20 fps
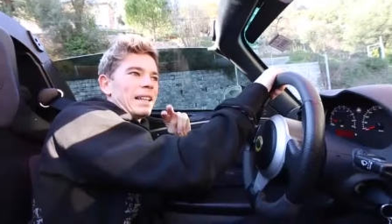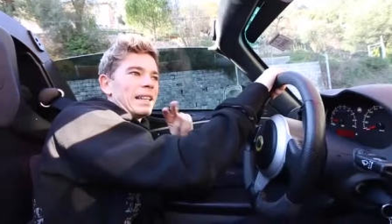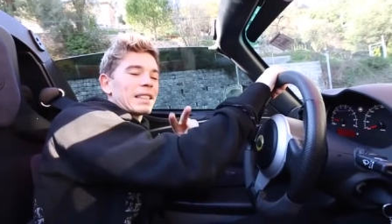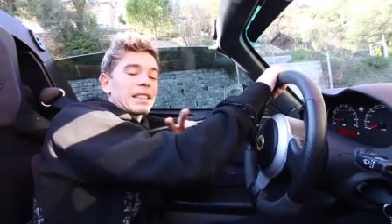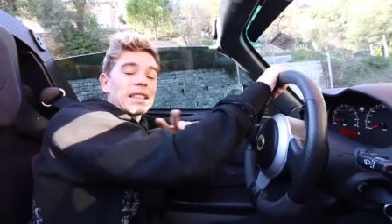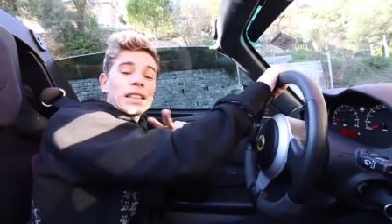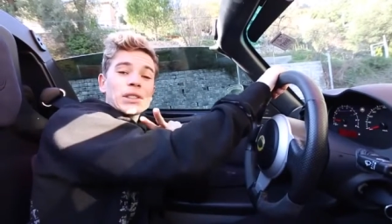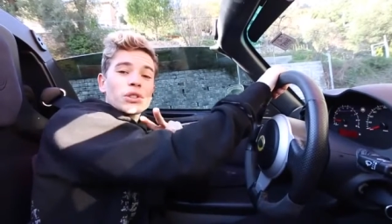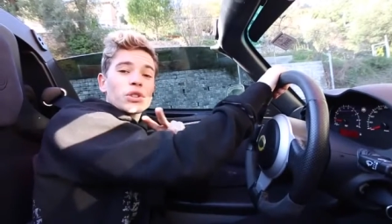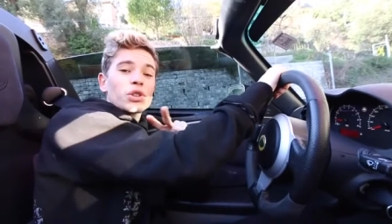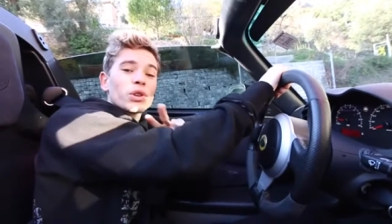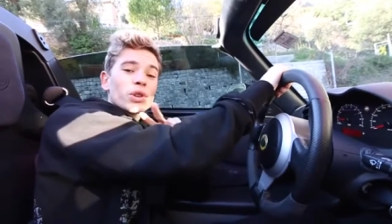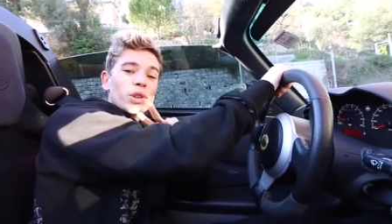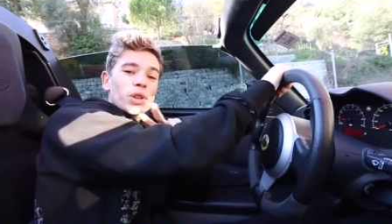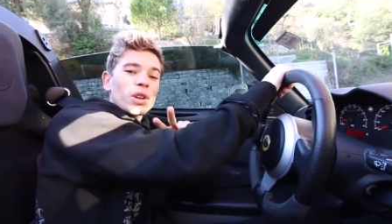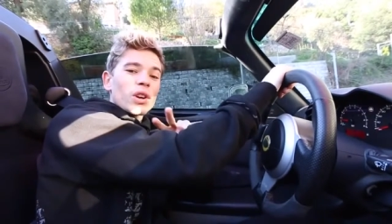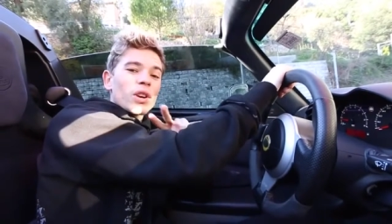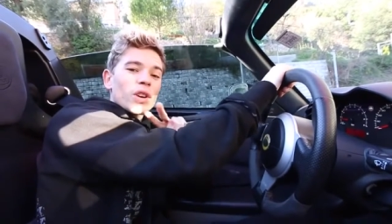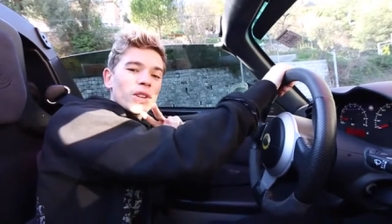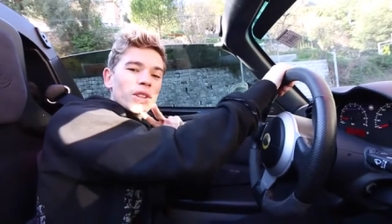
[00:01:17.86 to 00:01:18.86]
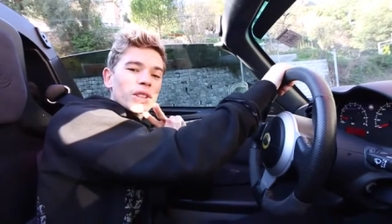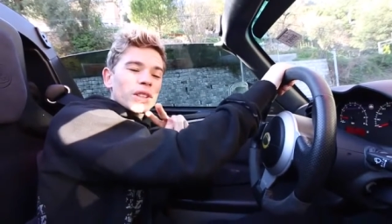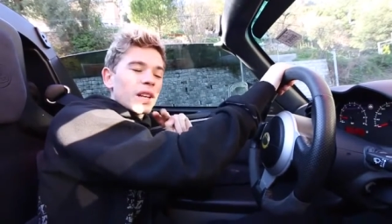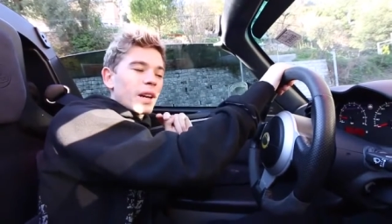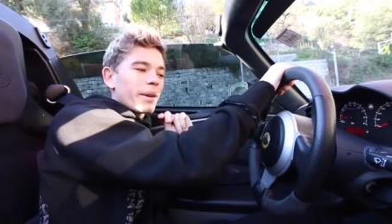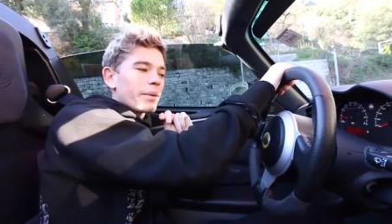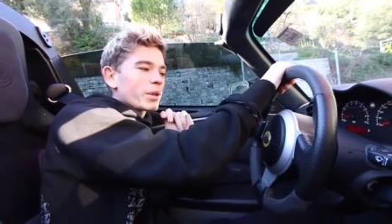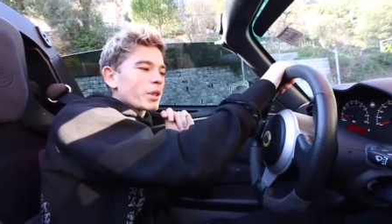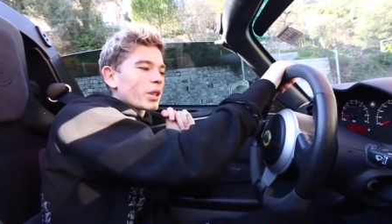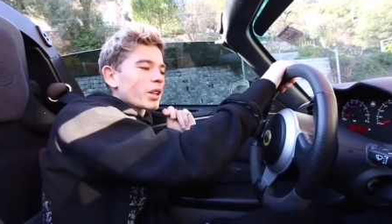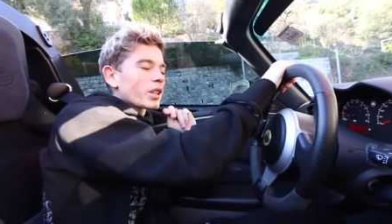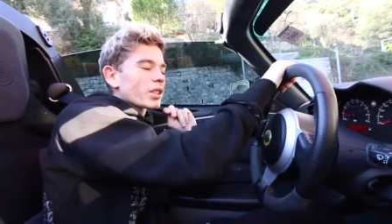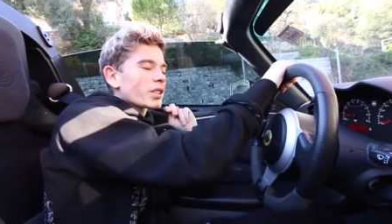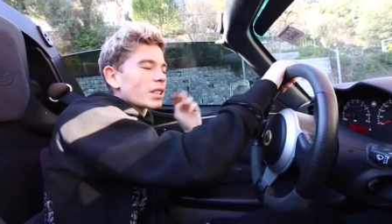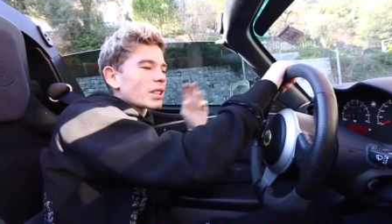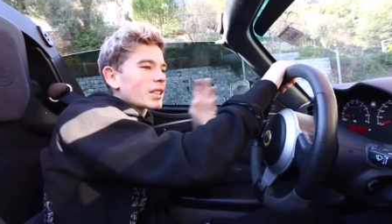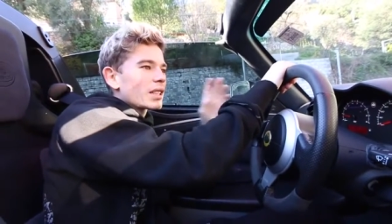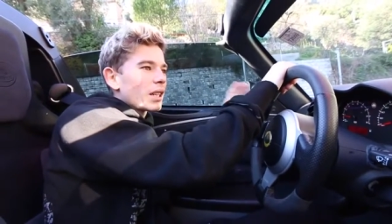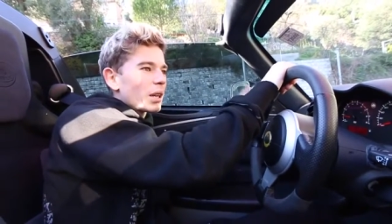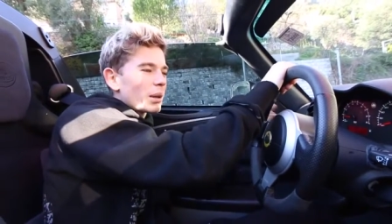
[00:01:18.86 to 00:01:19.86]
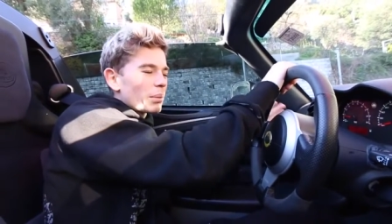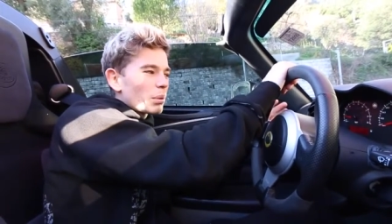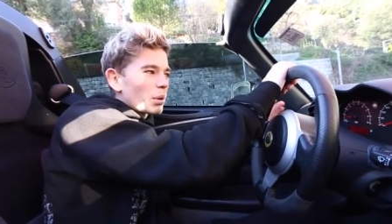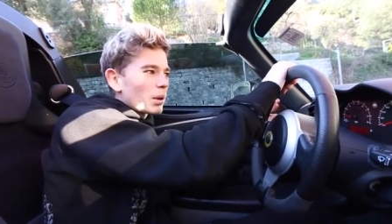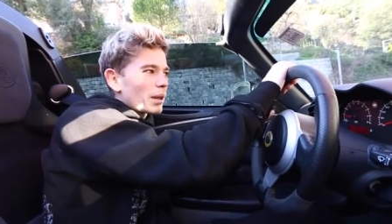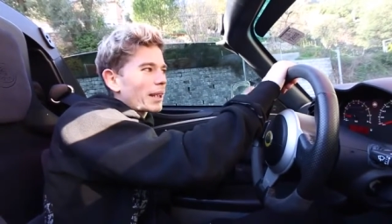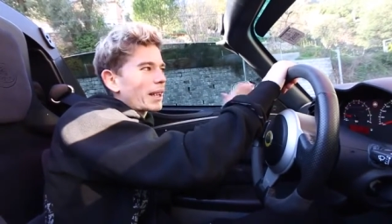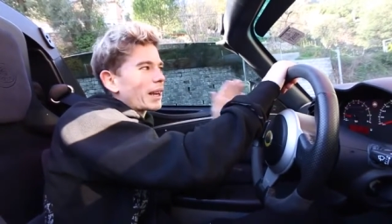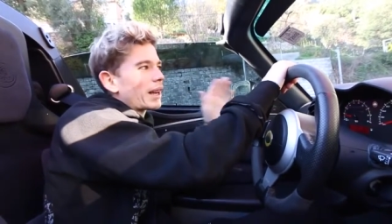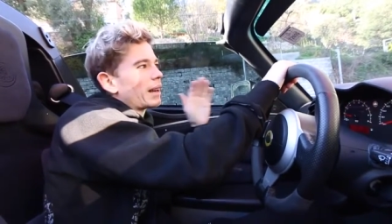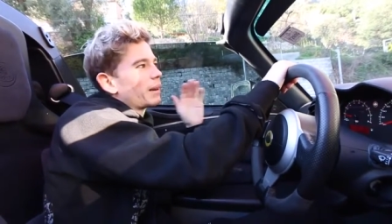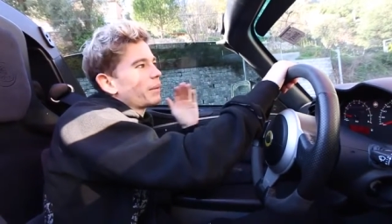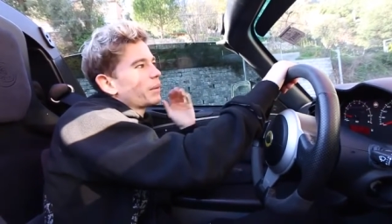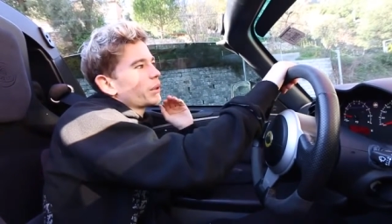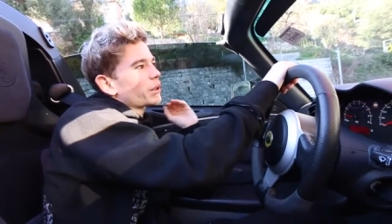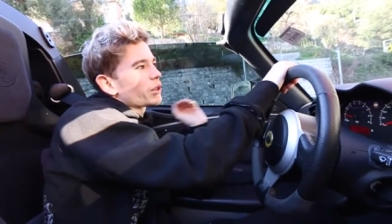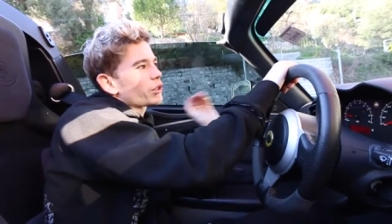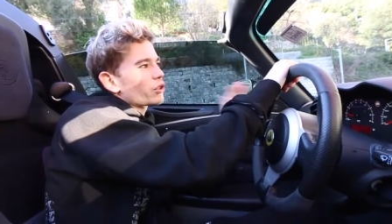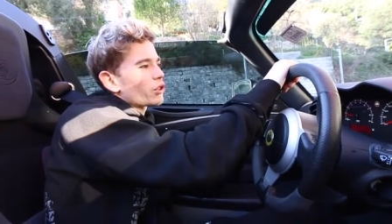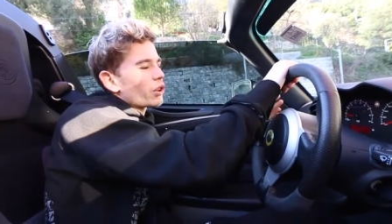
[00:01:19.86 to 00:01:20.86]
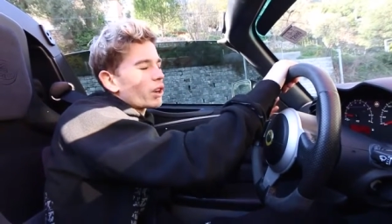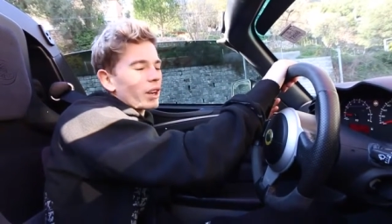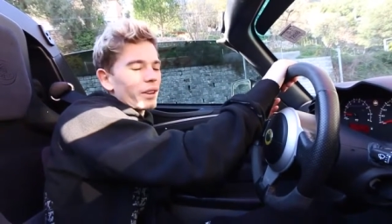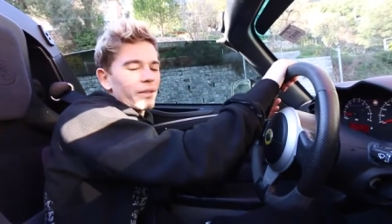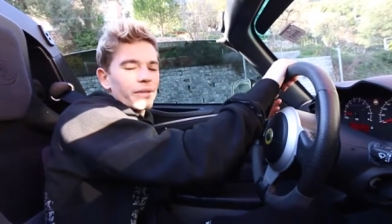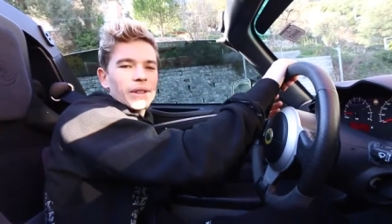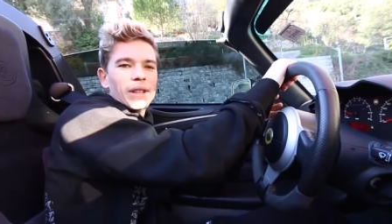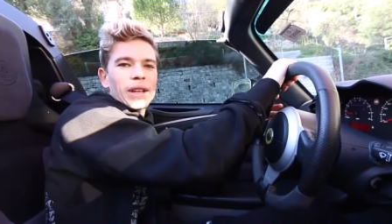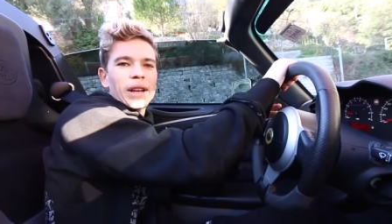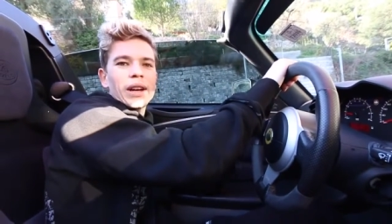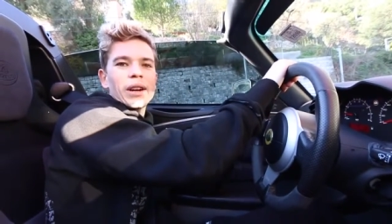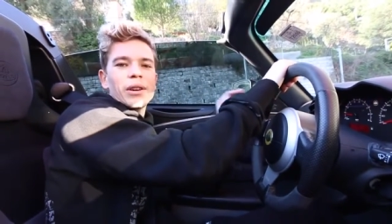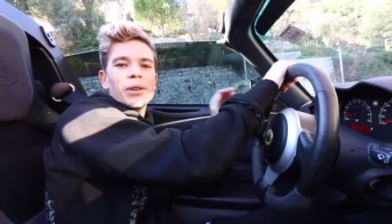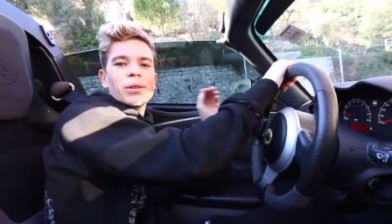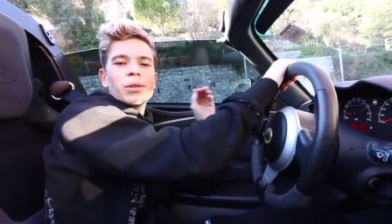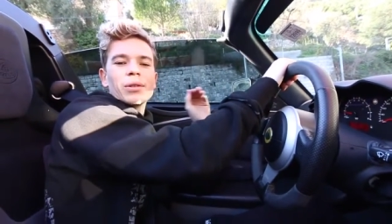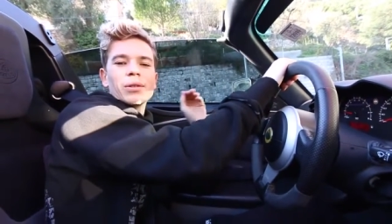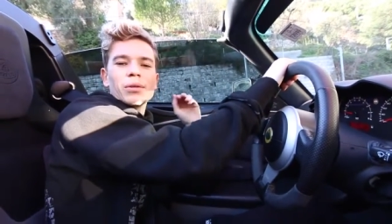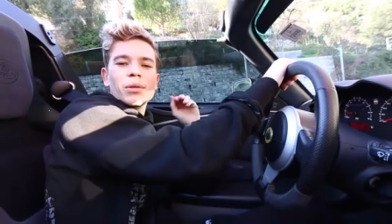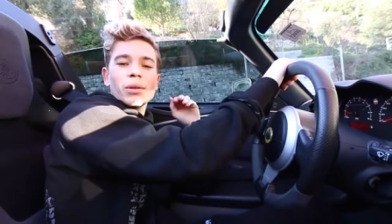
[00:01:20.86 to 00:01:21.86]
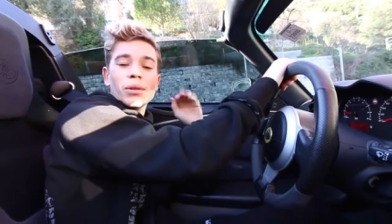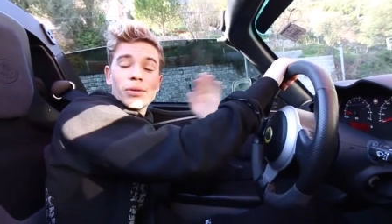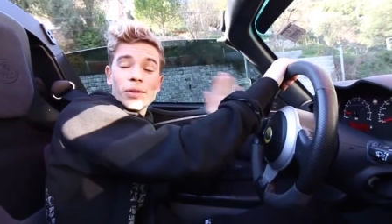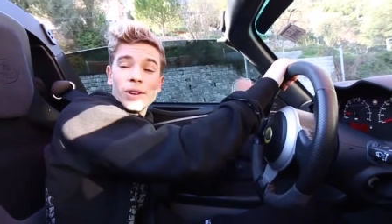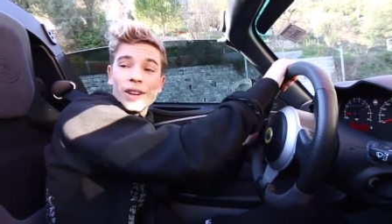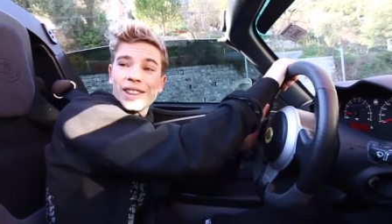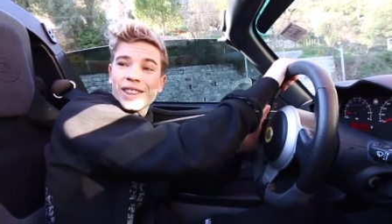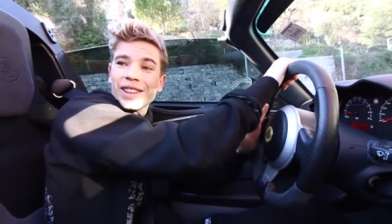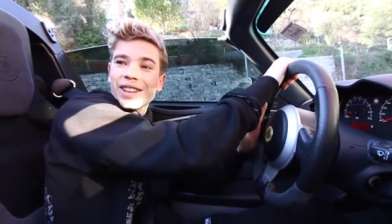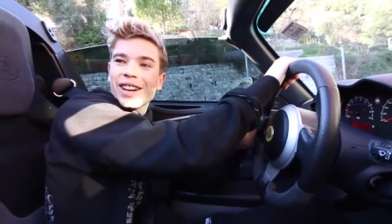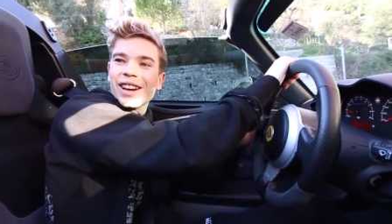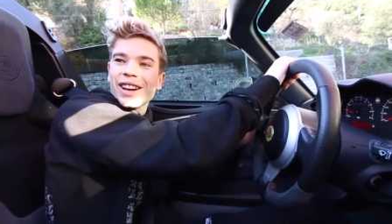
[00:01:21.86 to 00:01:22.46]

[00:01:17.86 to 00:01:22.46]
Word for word: It's now two o'clock, the time it took us to set up all the cameras, drive down, we'll find the